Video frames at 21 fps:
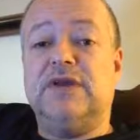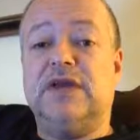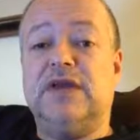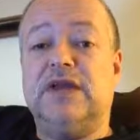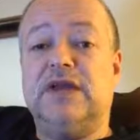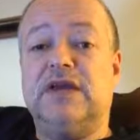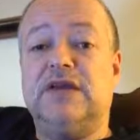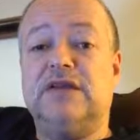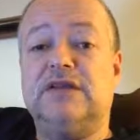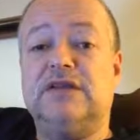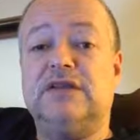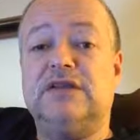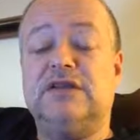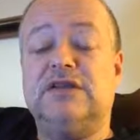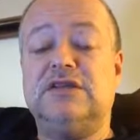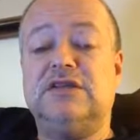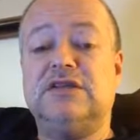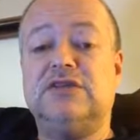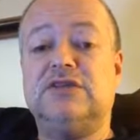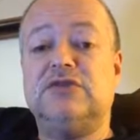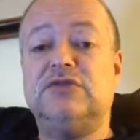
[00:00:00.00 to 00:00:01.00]
and
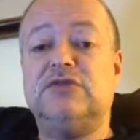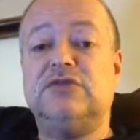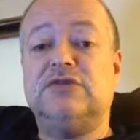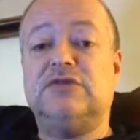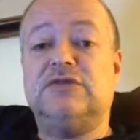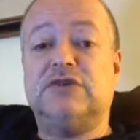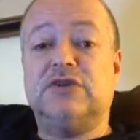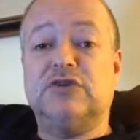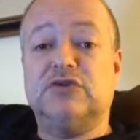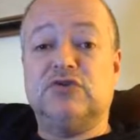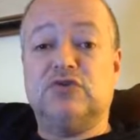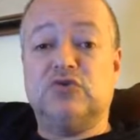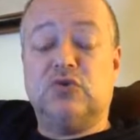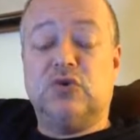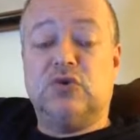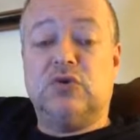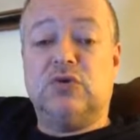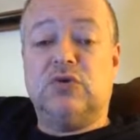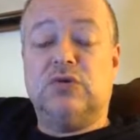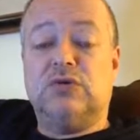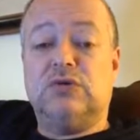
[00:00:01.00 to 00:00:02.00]
these issues of
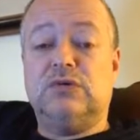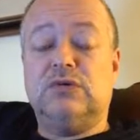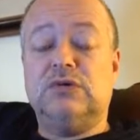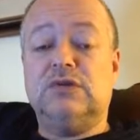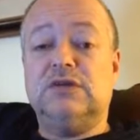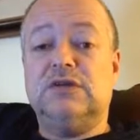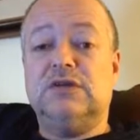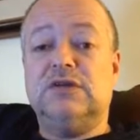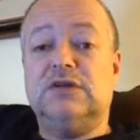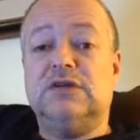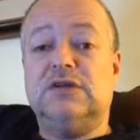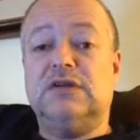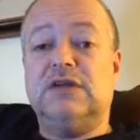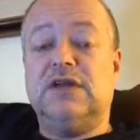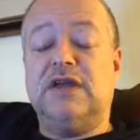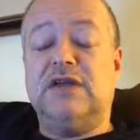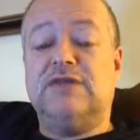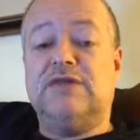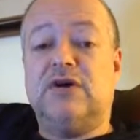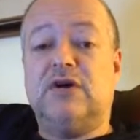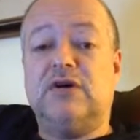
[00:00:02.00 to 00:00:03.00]
control
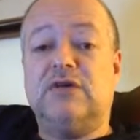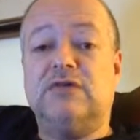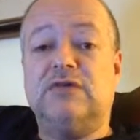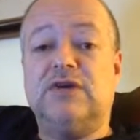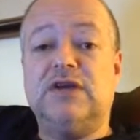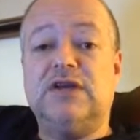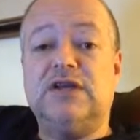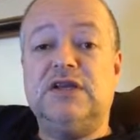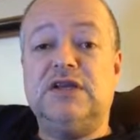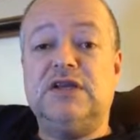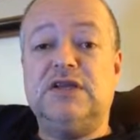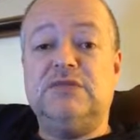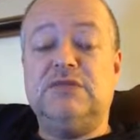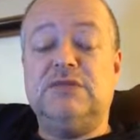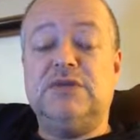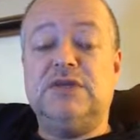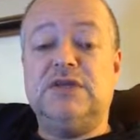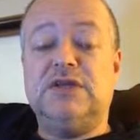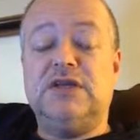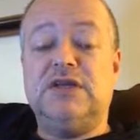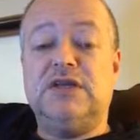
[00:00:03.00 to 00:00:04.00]
have already
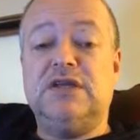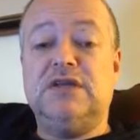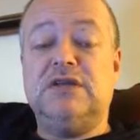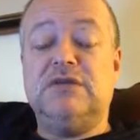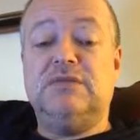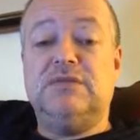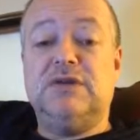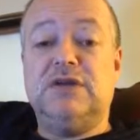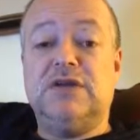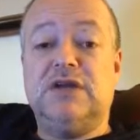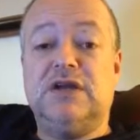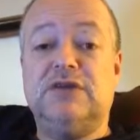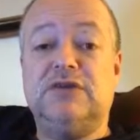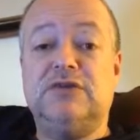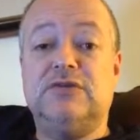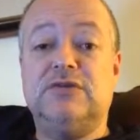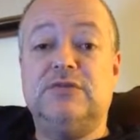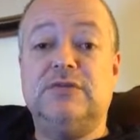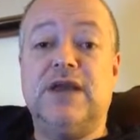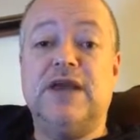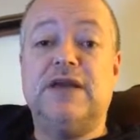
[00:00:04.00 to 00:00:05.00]
begun
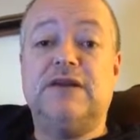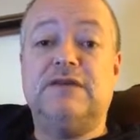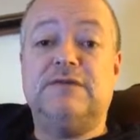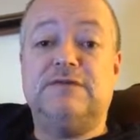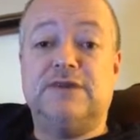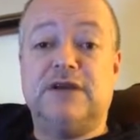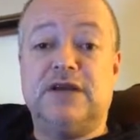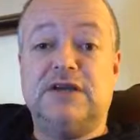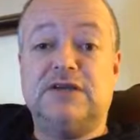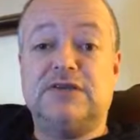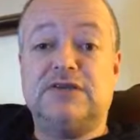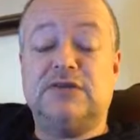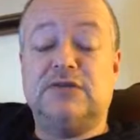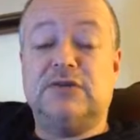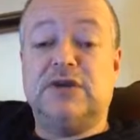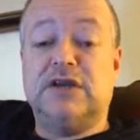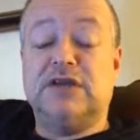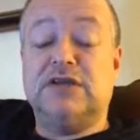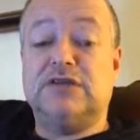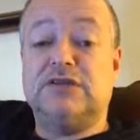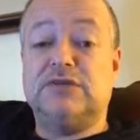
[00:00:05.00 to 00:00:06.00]
to manifest.
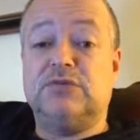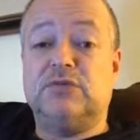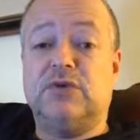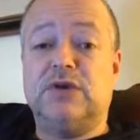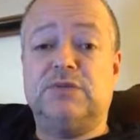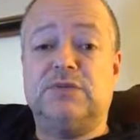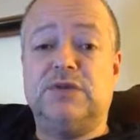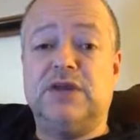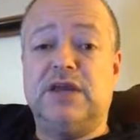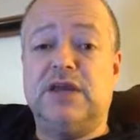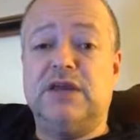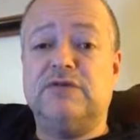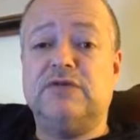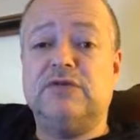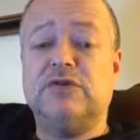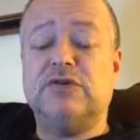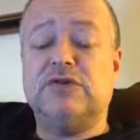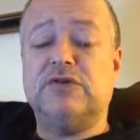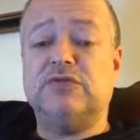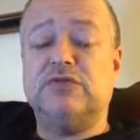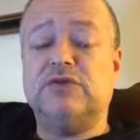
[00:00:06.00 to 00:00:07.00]
Okay, this is what
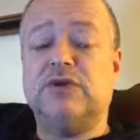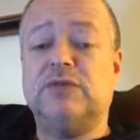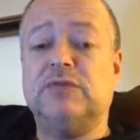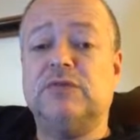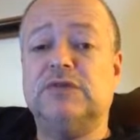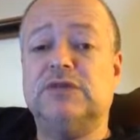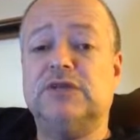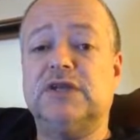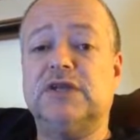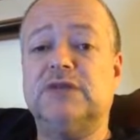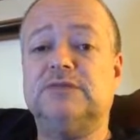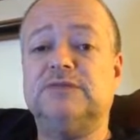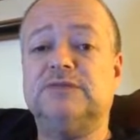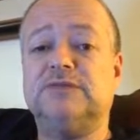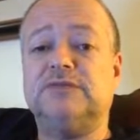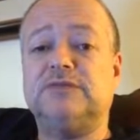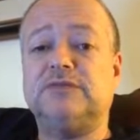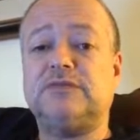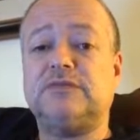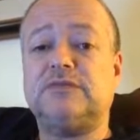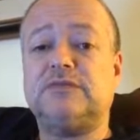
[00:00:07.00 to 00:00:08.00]
behavior issues represent.
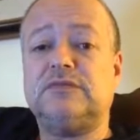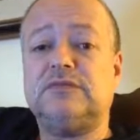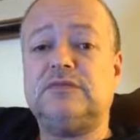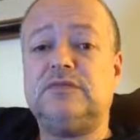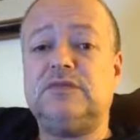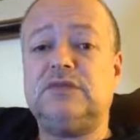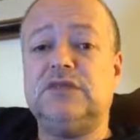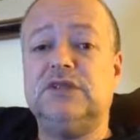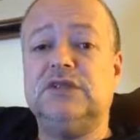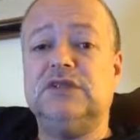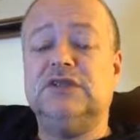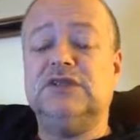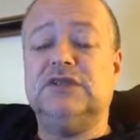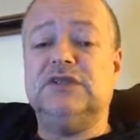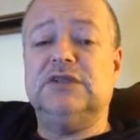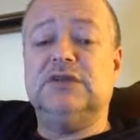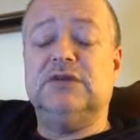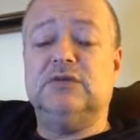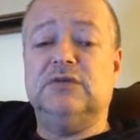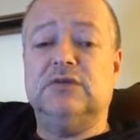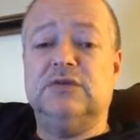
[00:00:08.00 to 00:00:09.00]
Is
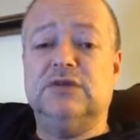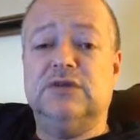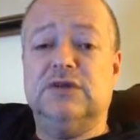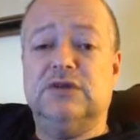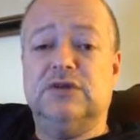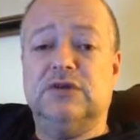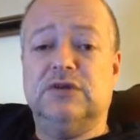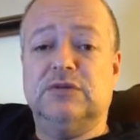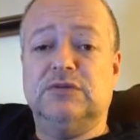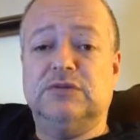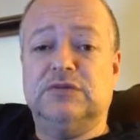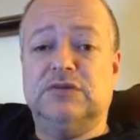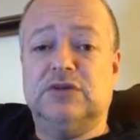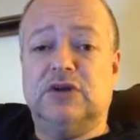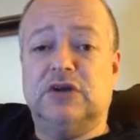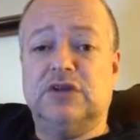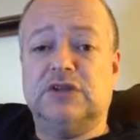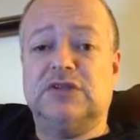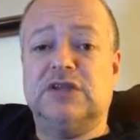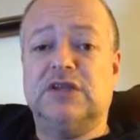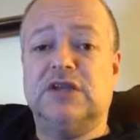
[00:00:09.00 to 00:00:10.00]
in terms of the
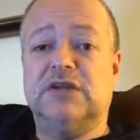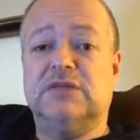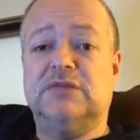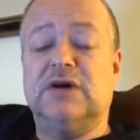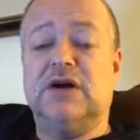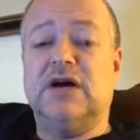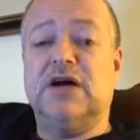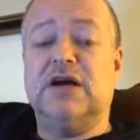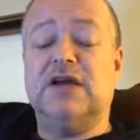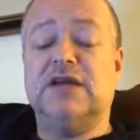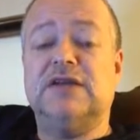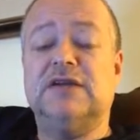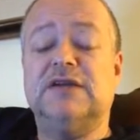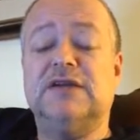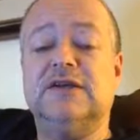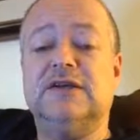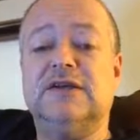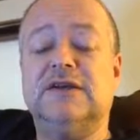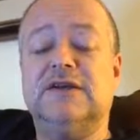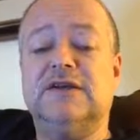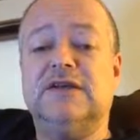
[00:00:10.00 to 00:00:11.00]
dog's state of mind,
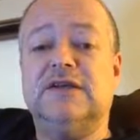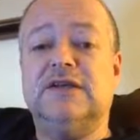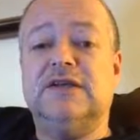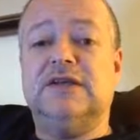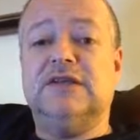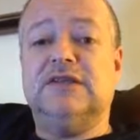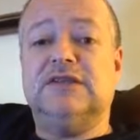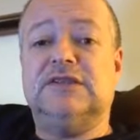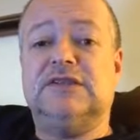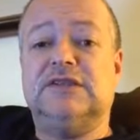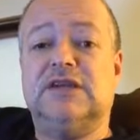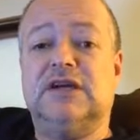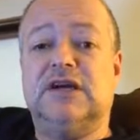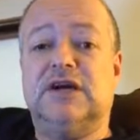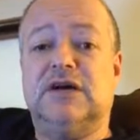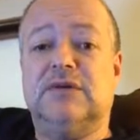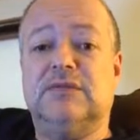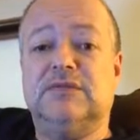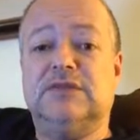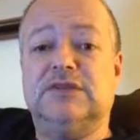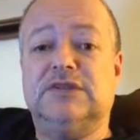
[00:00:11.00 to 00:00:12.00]
is
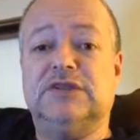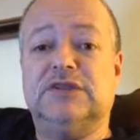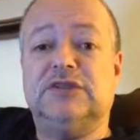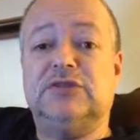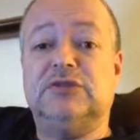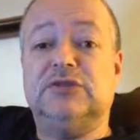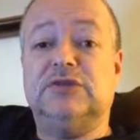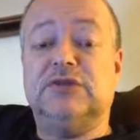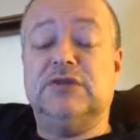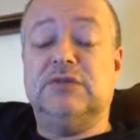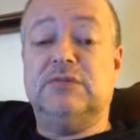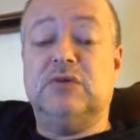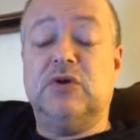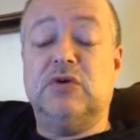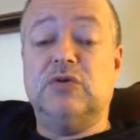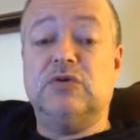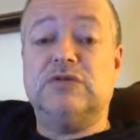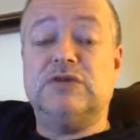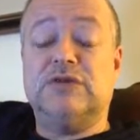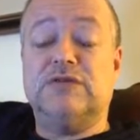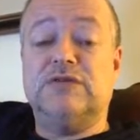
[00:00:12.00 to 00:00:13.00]
these issues of the
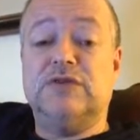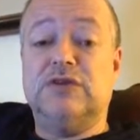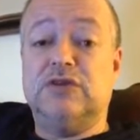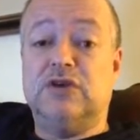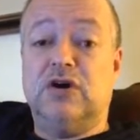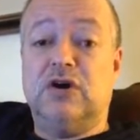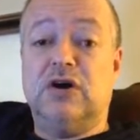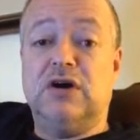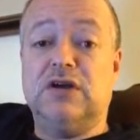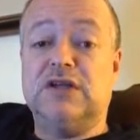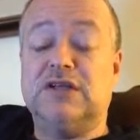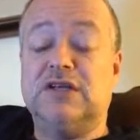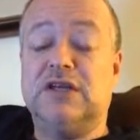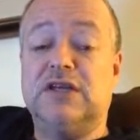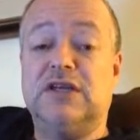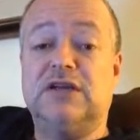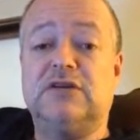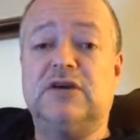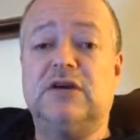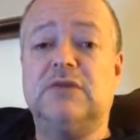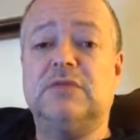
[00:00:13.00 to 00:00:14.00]
motives of the dog.
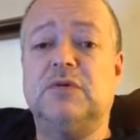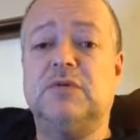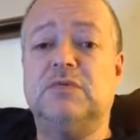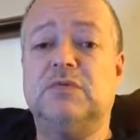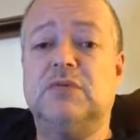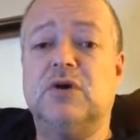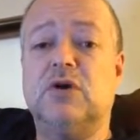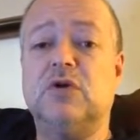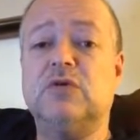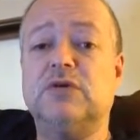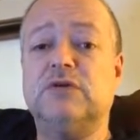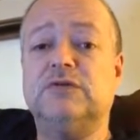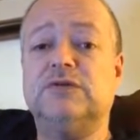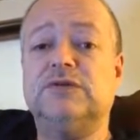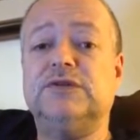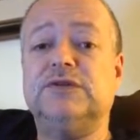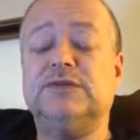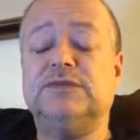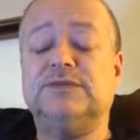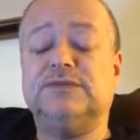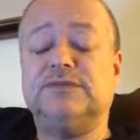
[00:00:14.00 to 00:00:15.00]
Again, I talk about
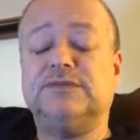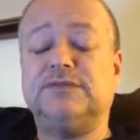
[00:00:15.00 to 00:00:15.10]
motives